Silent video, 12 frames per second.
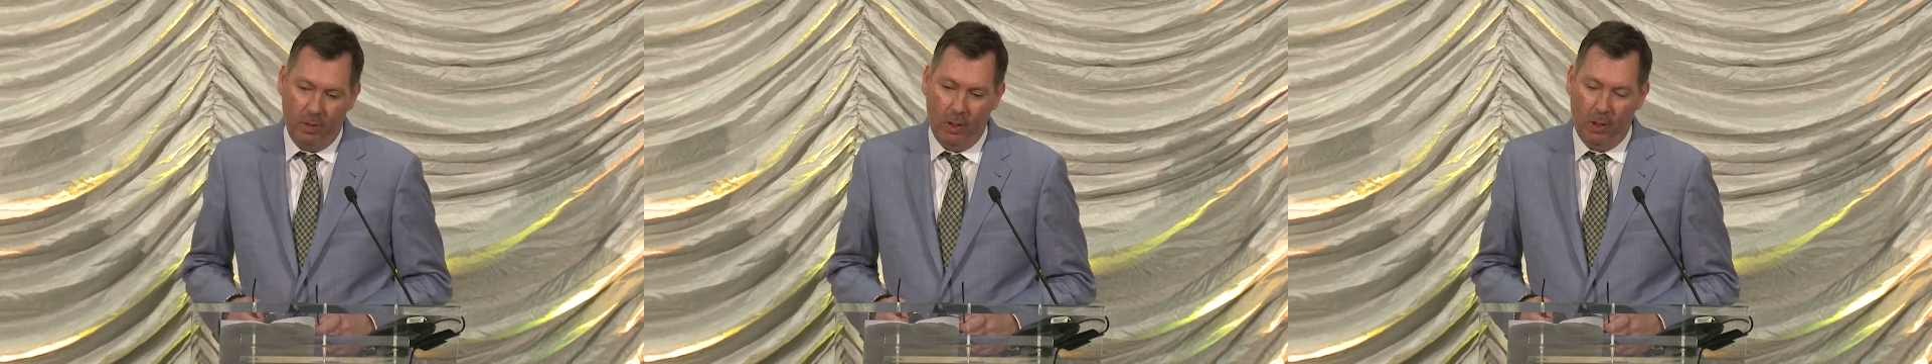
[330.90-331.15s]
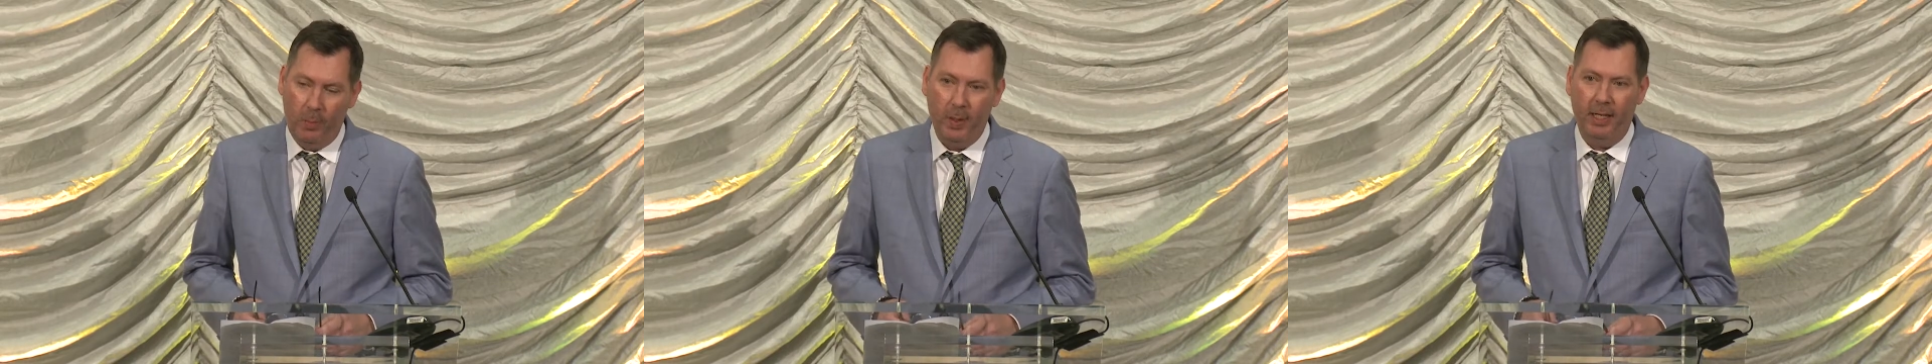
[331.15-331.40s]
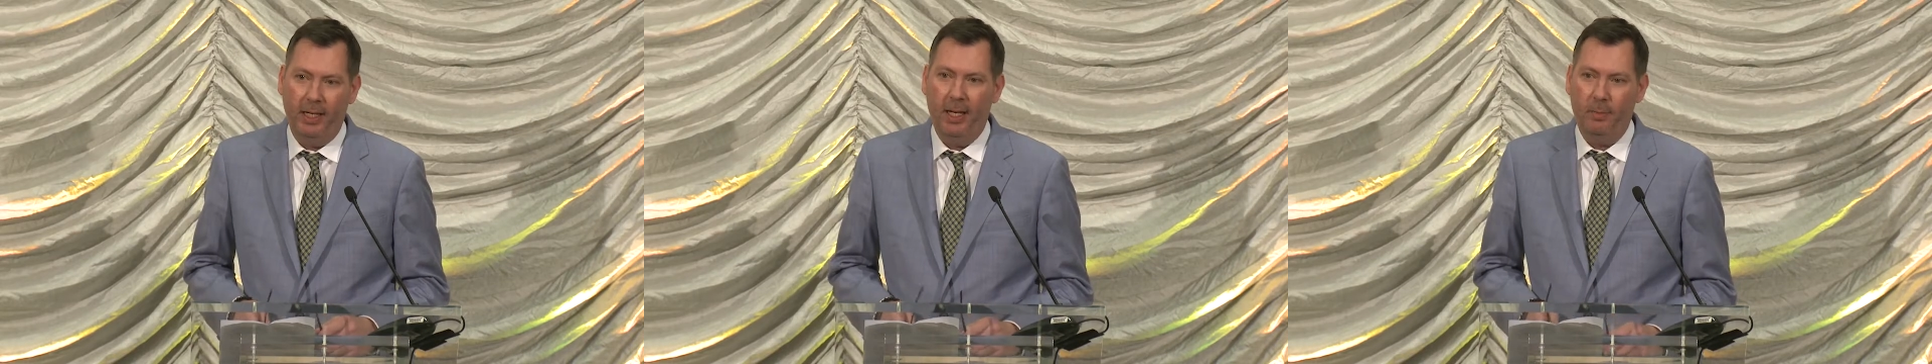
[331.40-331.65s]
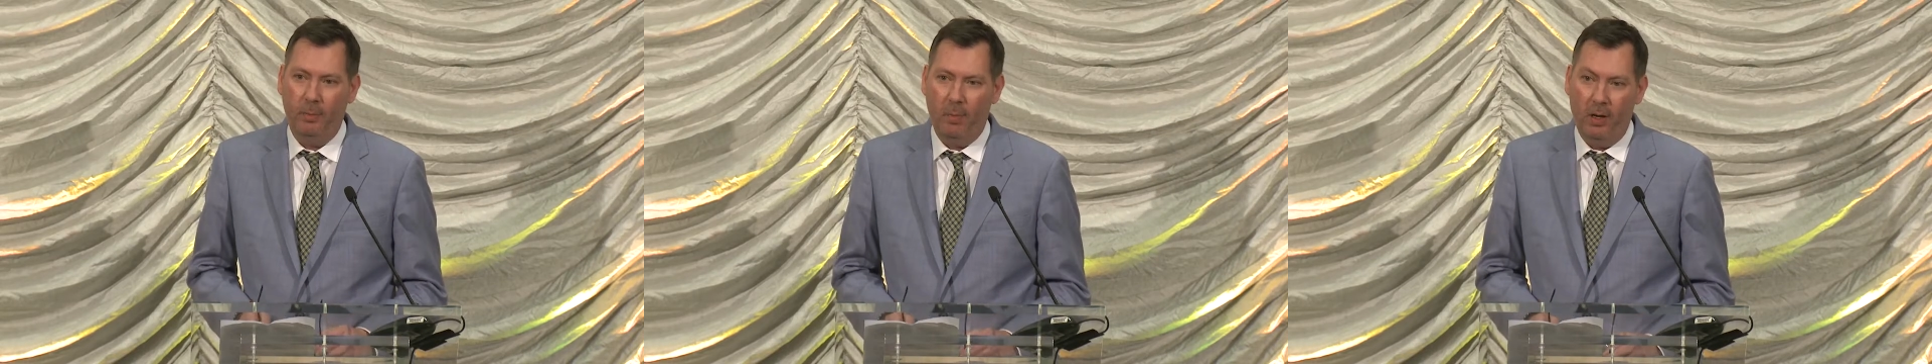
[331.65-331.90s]
opening
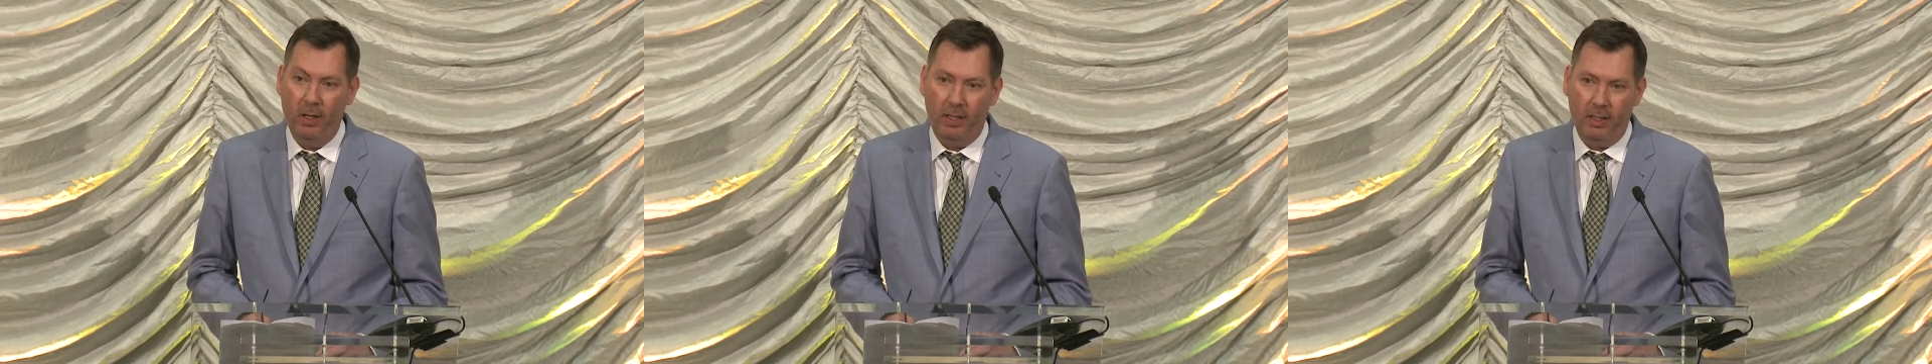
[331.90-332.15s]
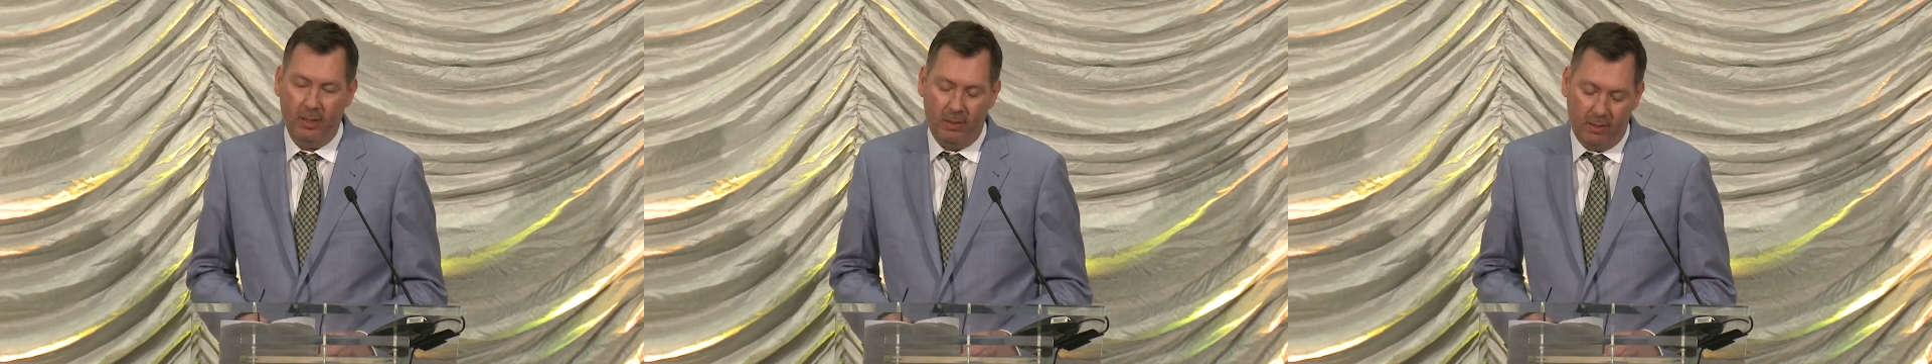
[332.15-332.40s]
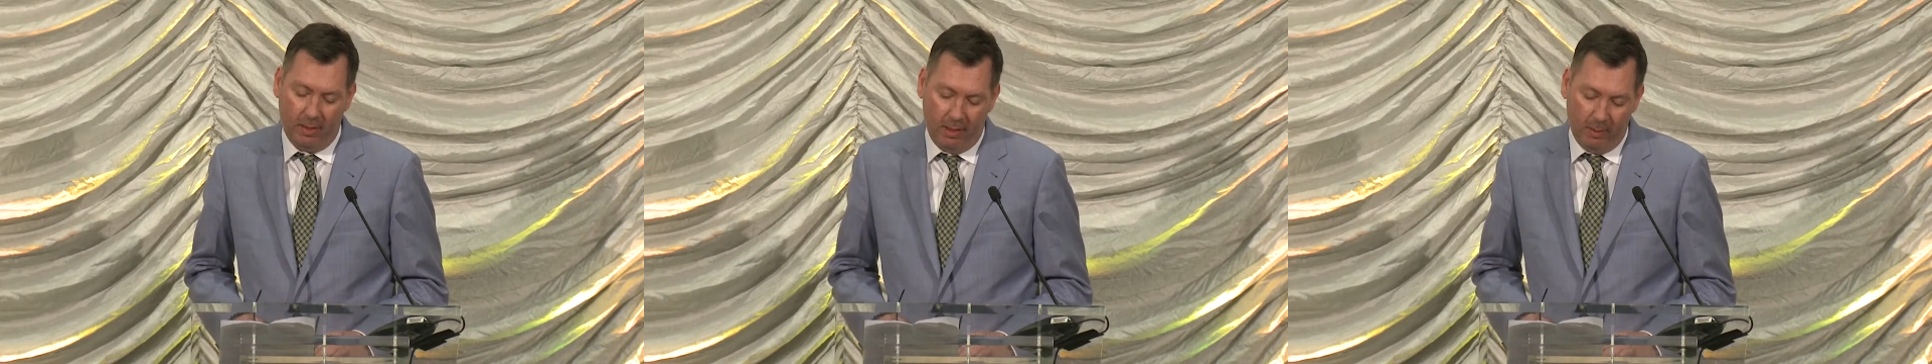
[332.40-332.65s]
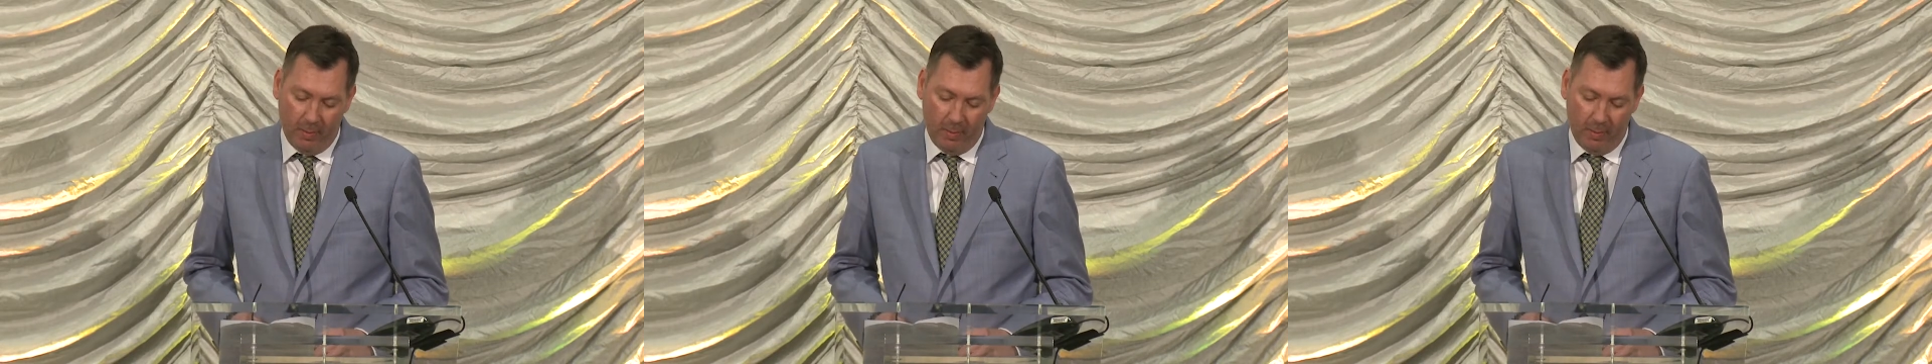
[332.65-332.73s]
up markets. Our